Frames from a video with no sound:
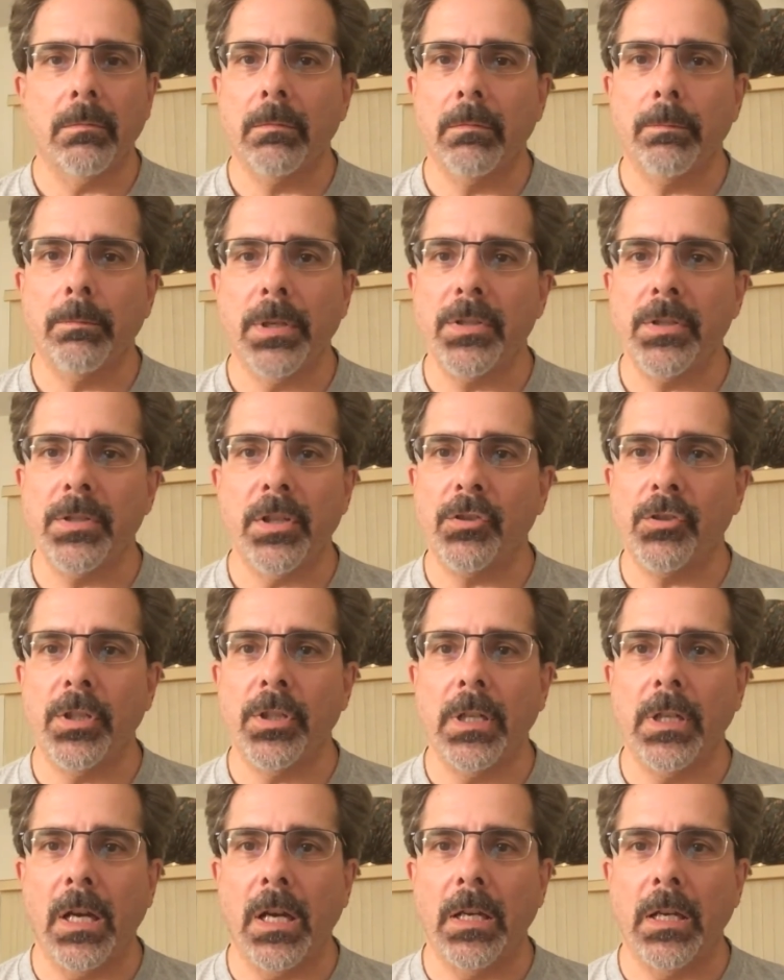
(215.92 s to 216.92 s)

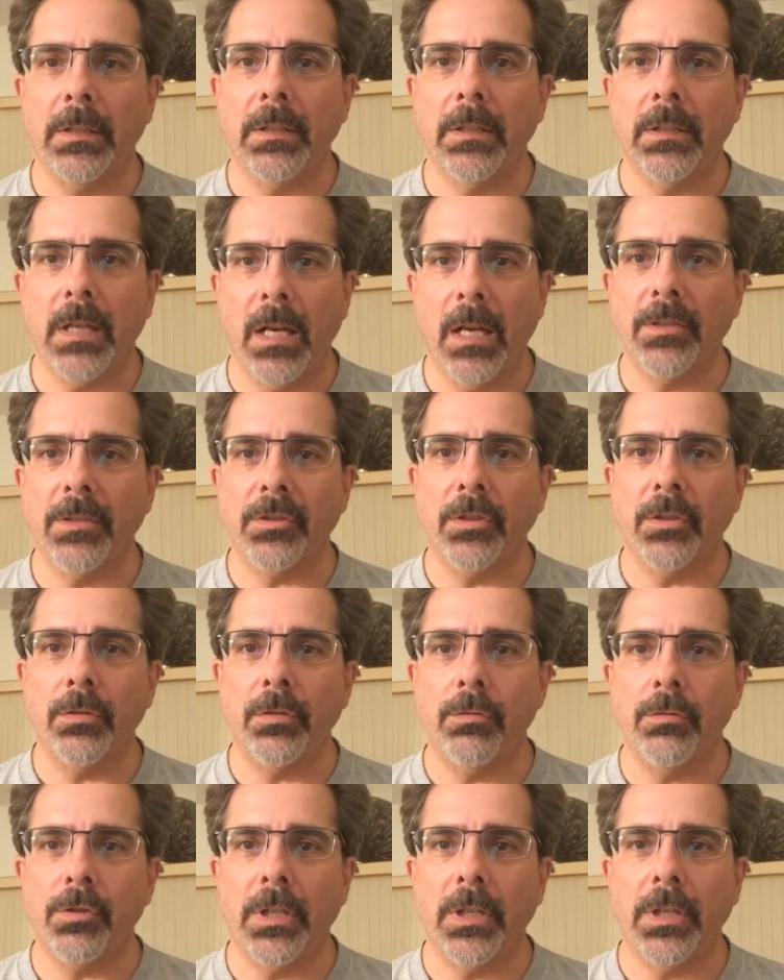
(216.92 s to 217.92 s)
position on the
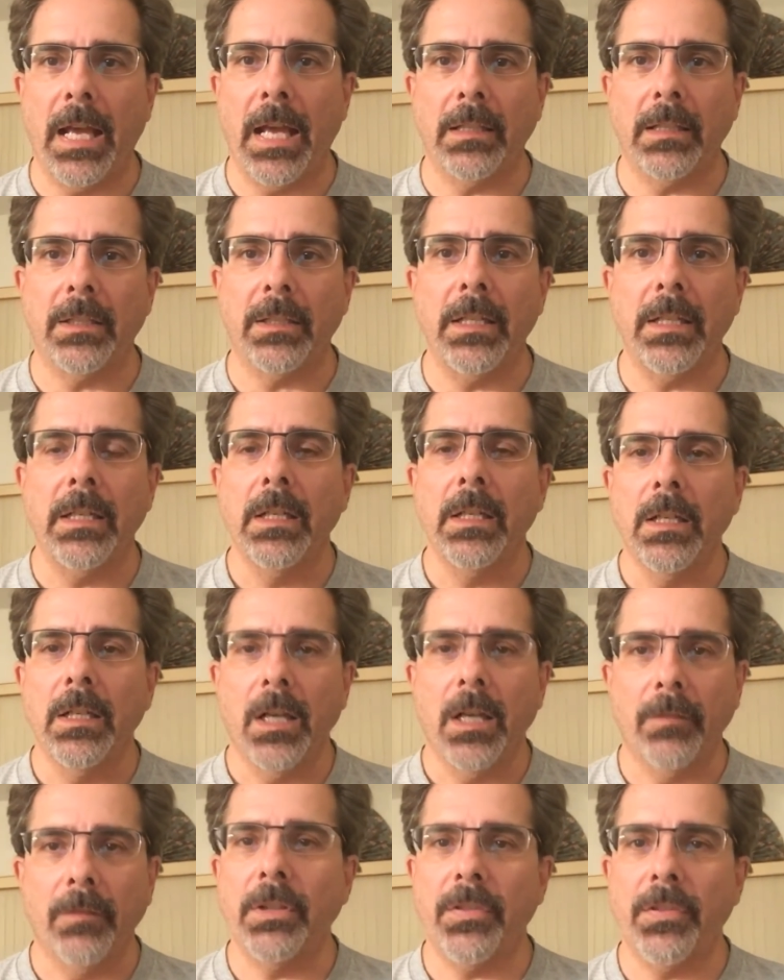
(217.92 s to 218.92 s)
constitutionality
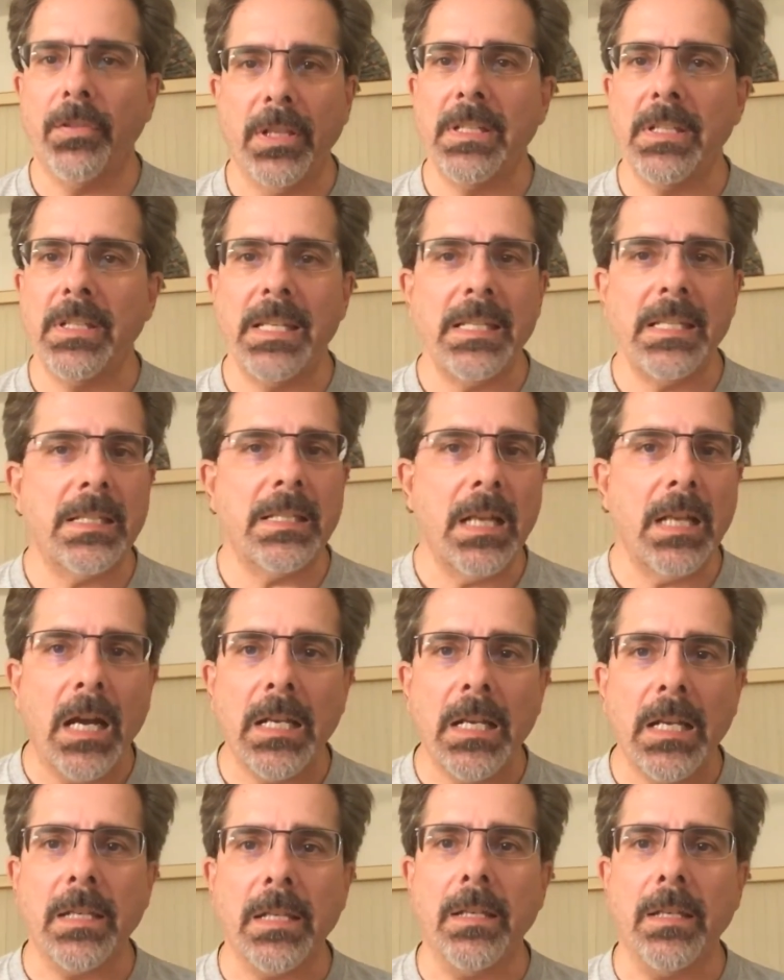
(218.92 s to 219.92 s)
of the things he's
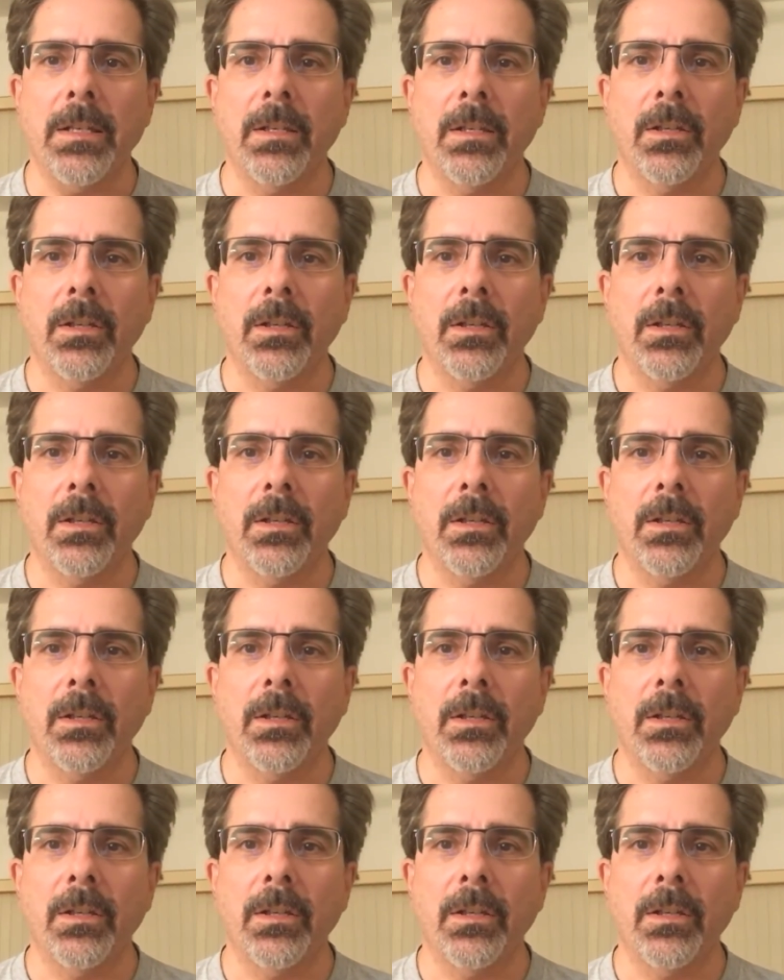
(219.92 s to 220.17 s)
done.